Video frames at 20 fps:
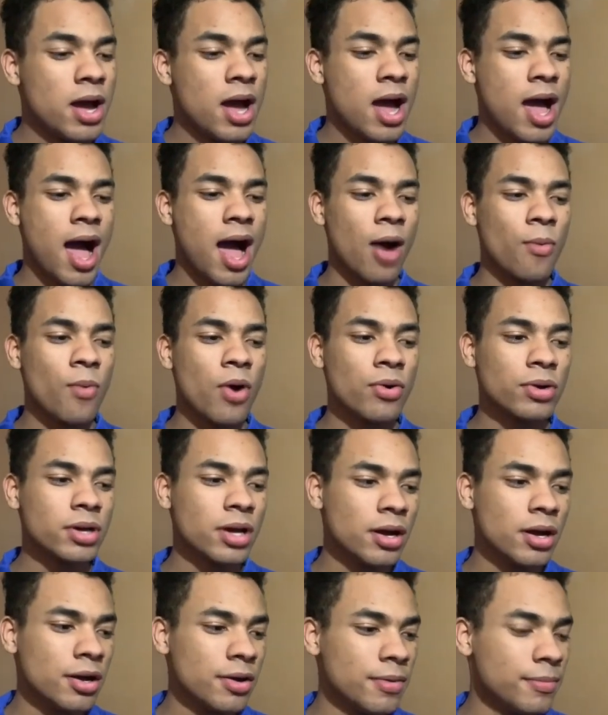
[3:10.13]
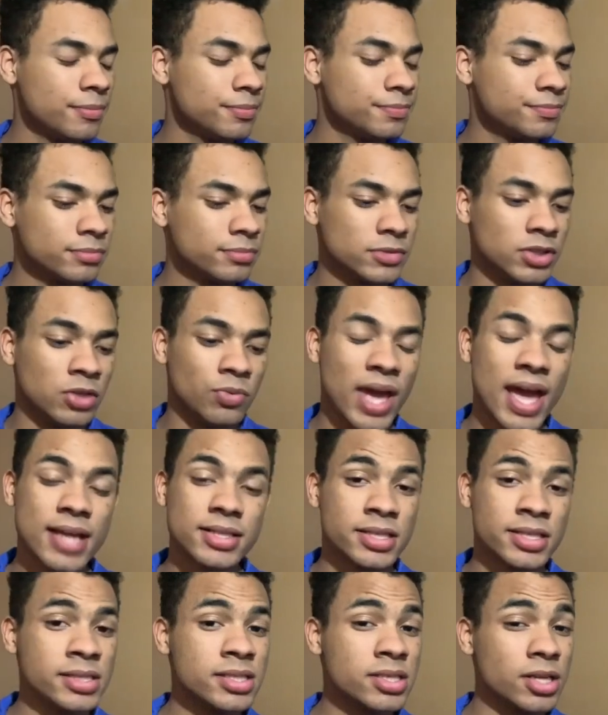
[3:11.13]
I woke up, we had
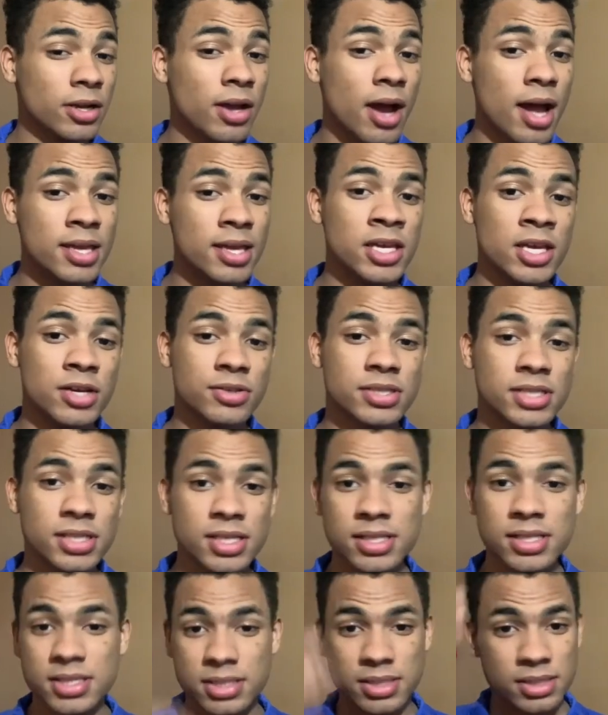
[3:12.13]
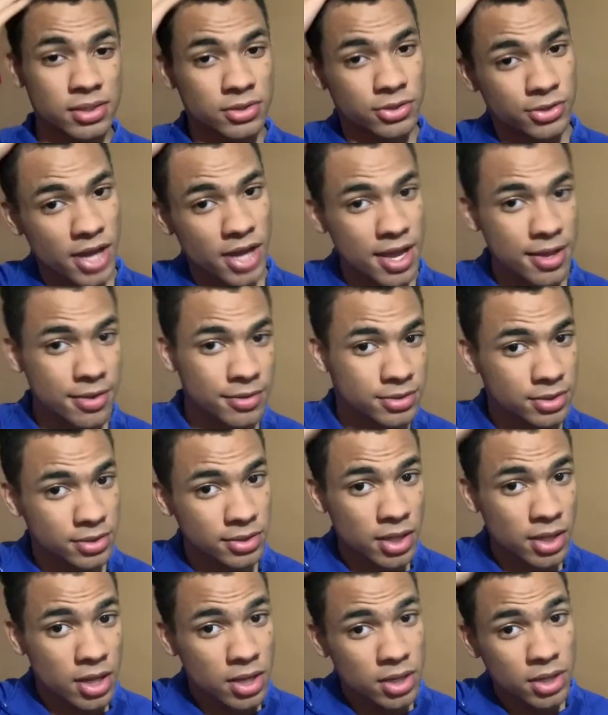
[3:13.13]
just took our EOCs, right?
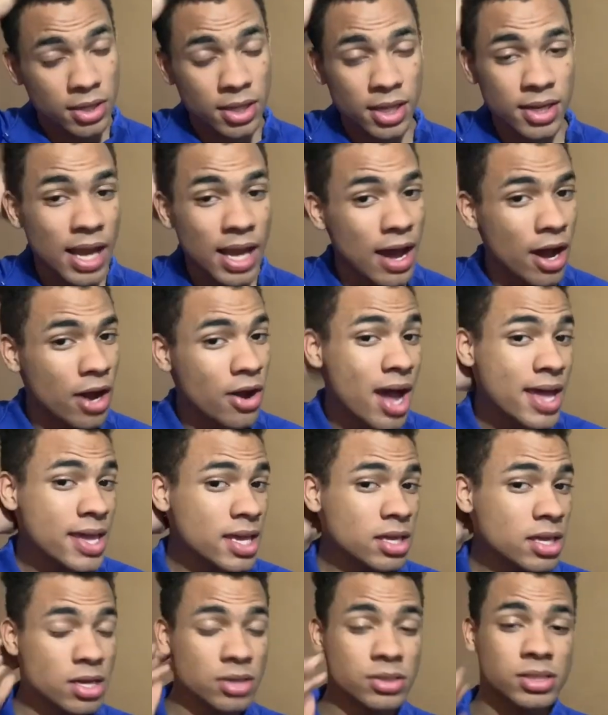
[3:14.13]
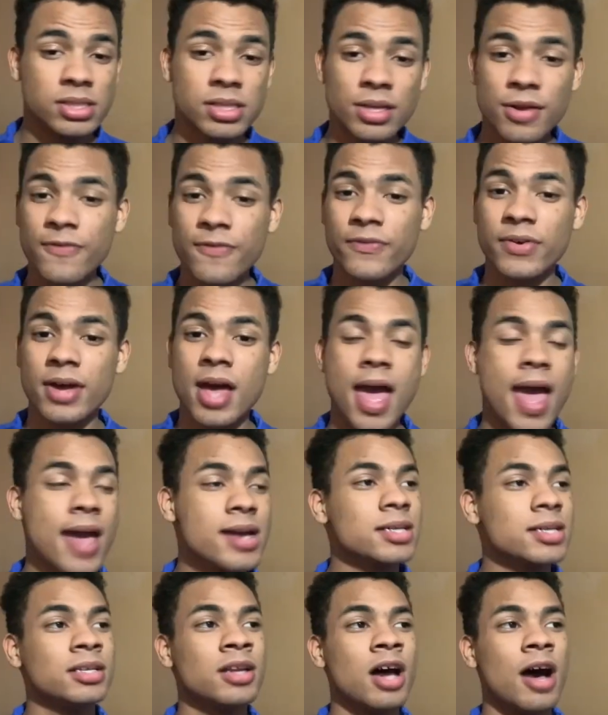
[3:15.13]
And our EOC for
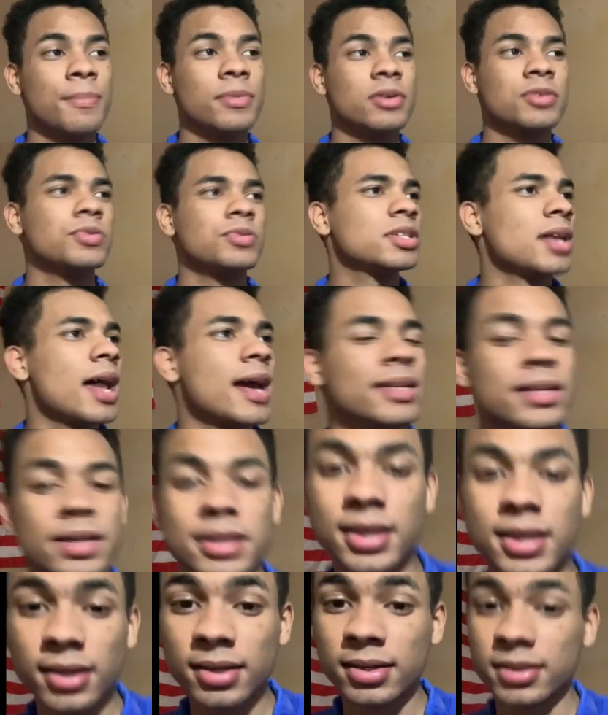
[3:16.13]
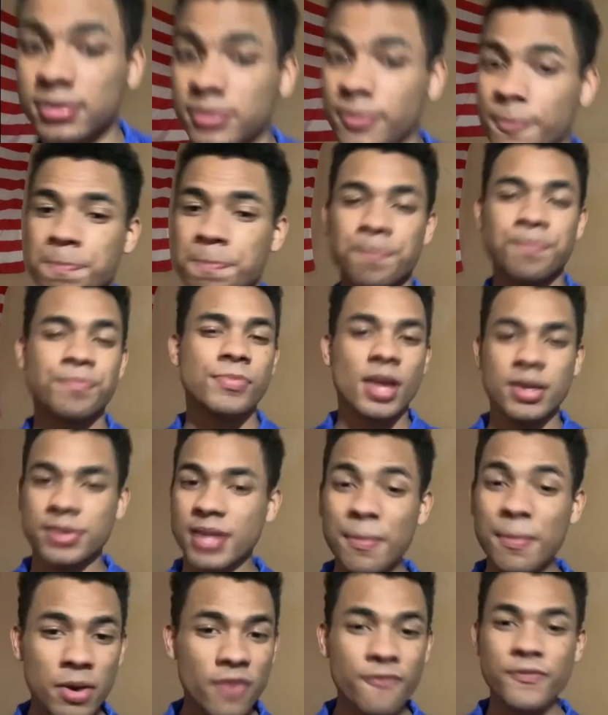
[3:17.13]
economics was like the killer.
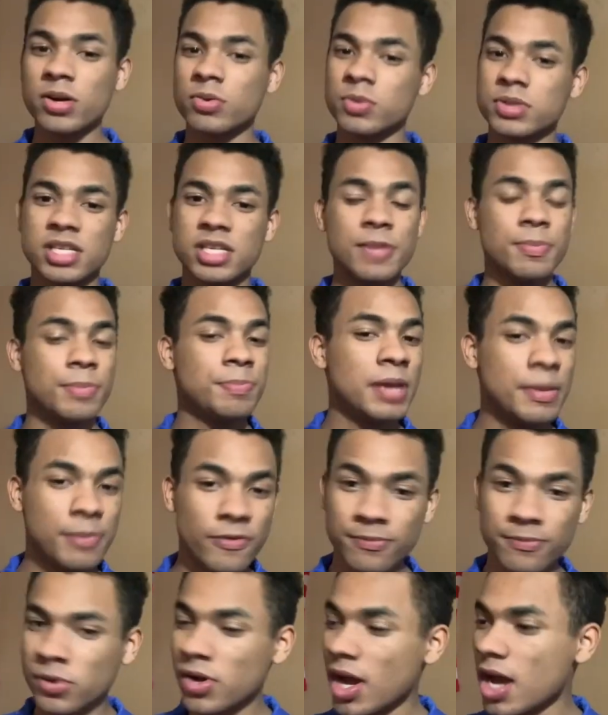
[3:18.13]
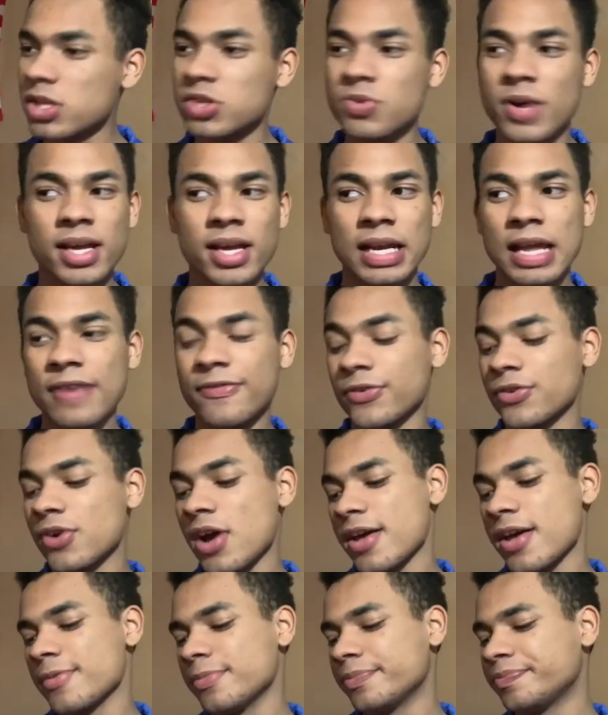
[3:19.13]
That motherfucker was keeping people from graduating left and
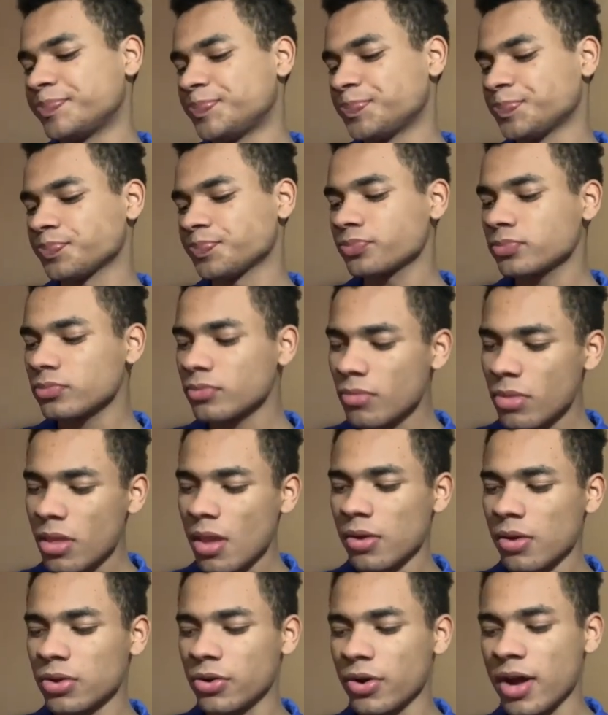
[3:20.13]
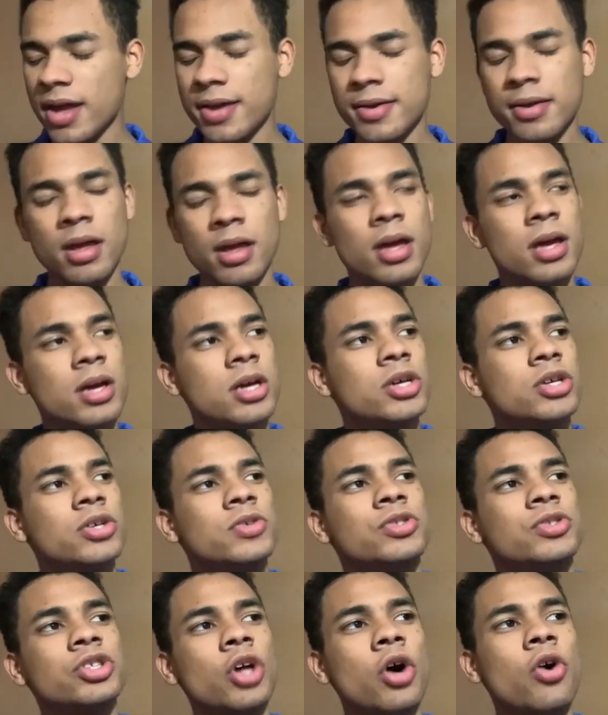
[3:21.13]
right?
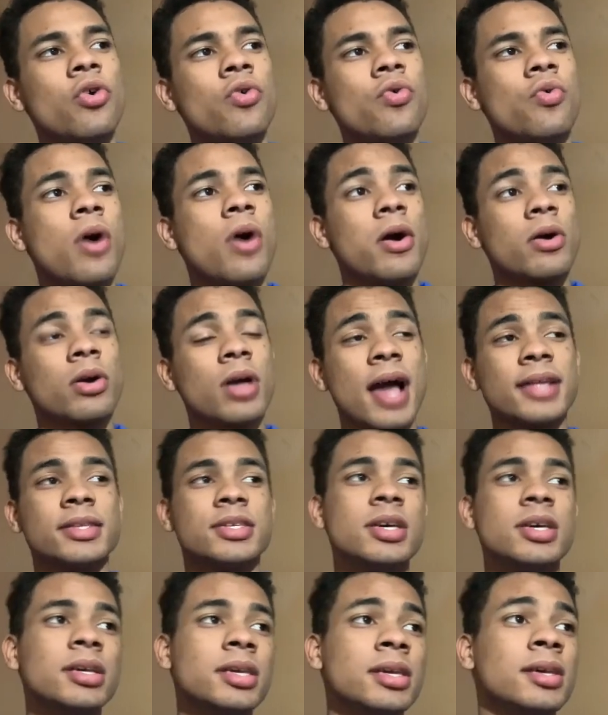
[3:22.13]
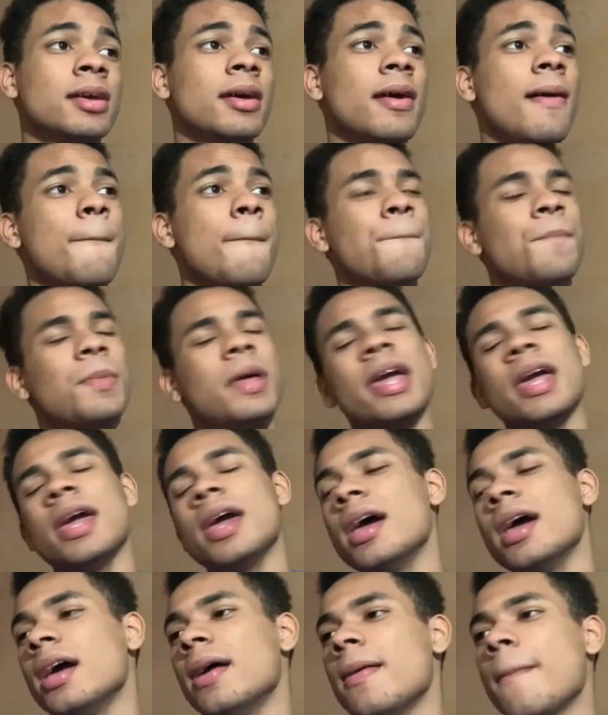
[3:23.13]
So I took it,
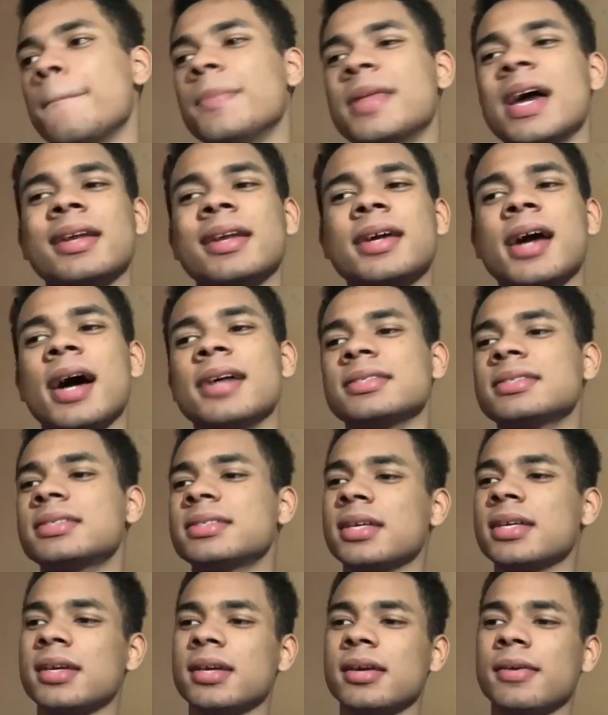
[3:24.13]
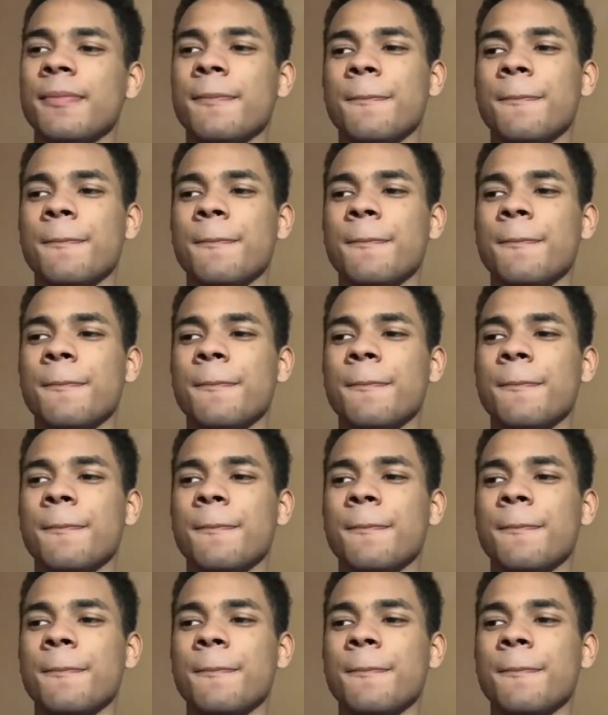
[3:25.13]
and Dr. Kaza said,